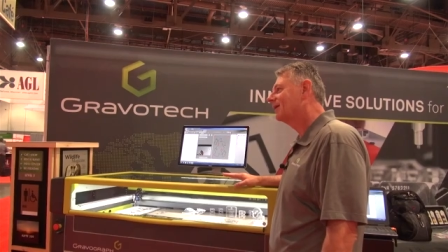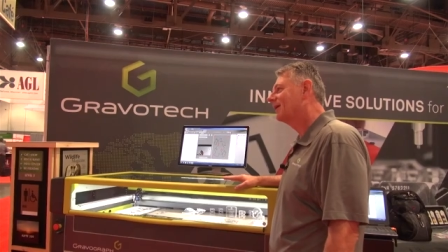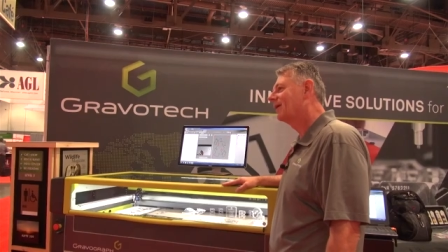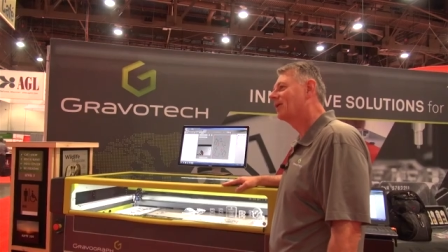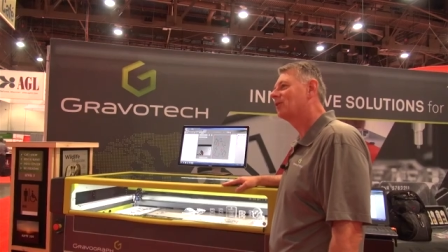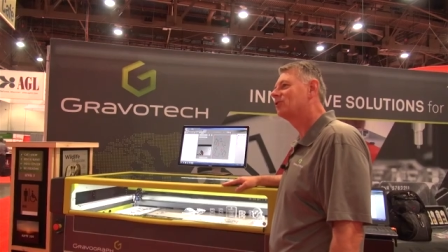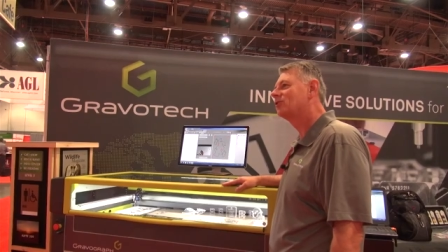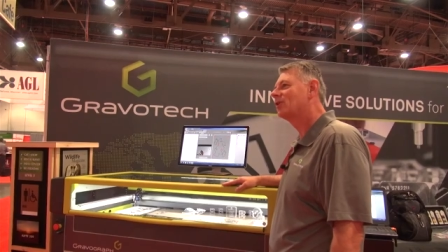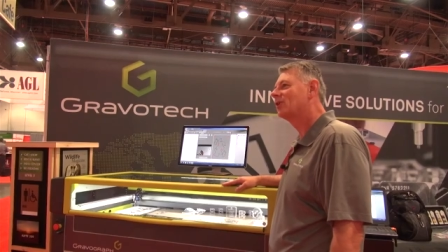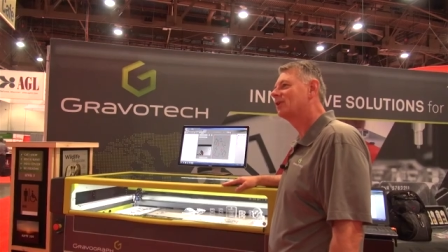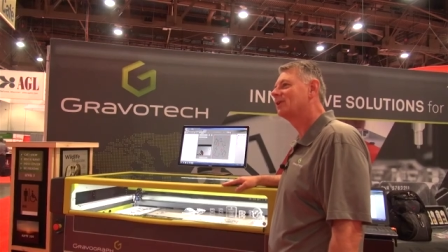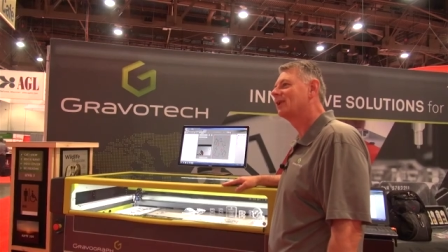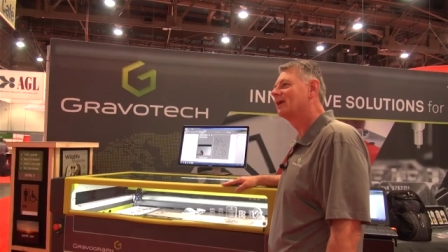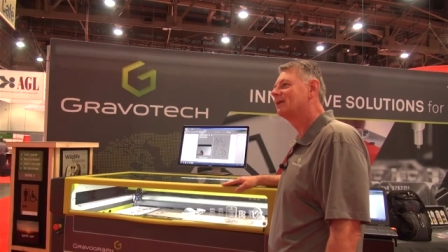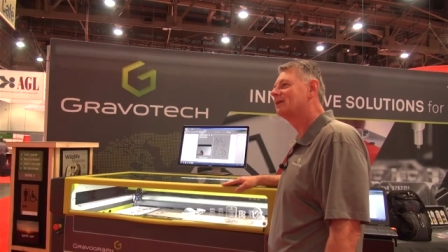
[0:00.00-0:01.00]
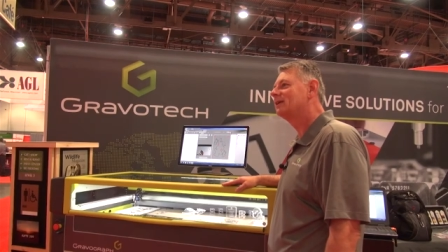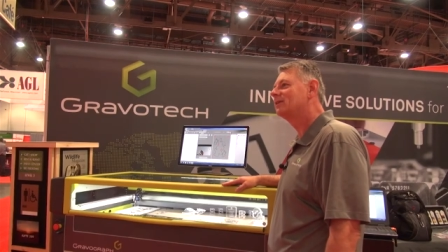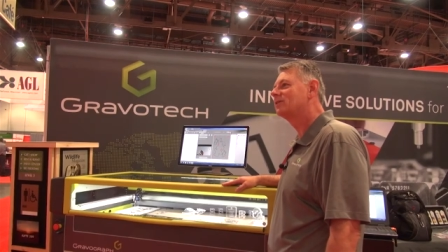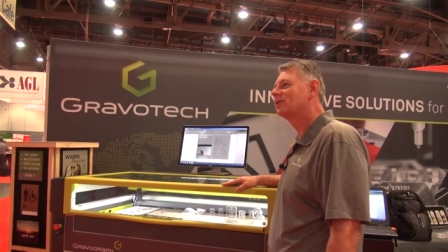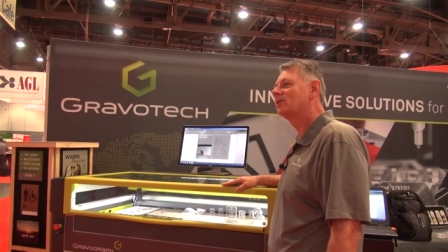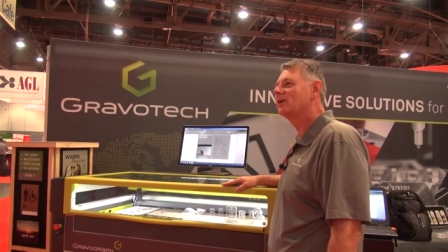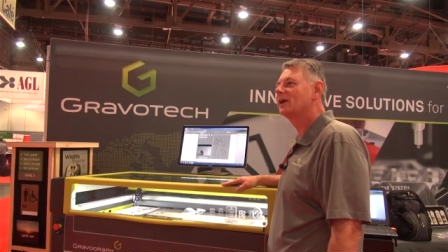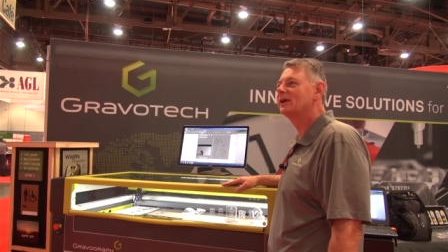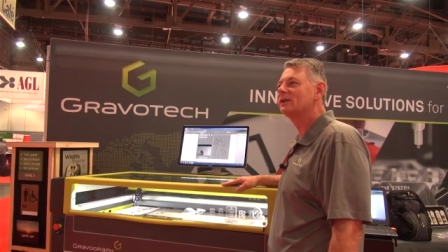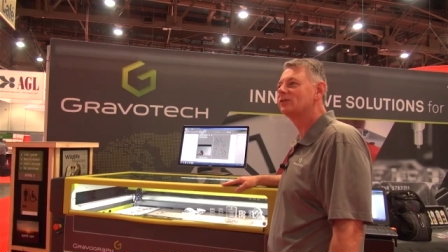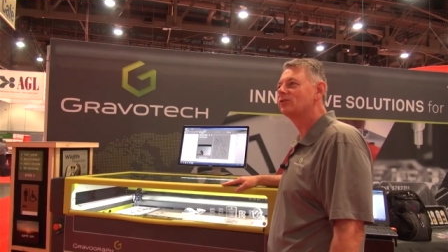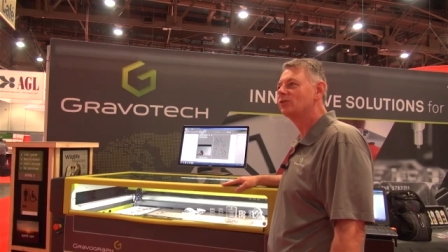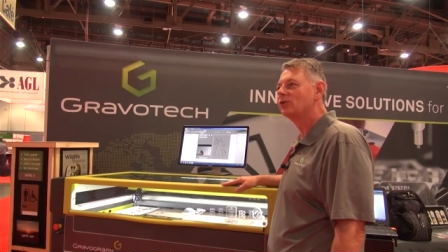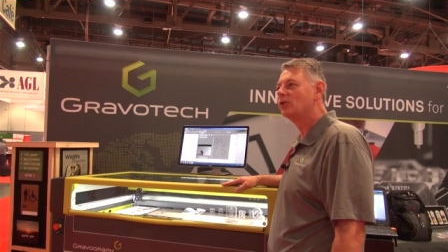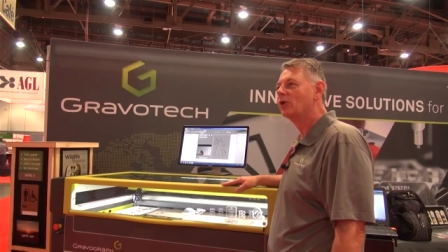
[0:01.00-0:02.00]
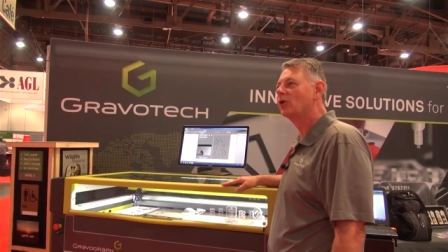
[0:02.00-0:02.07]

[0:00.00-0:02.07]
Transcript: Got our start in 1938 as the New